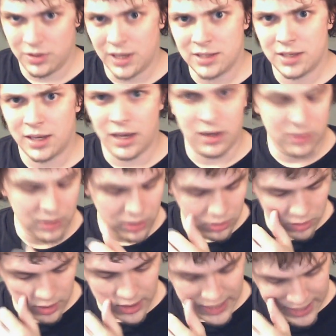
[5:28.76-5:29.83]
So that's the kind of thing
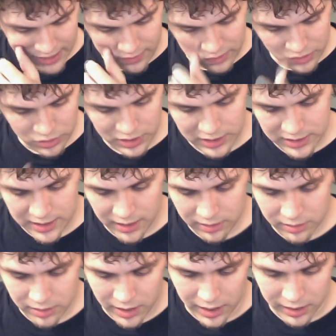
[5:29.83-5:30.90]
you can get out of using
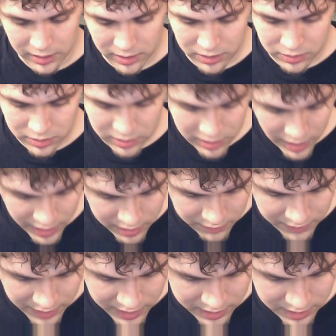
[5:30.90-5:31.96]
Death Clock. It's kind of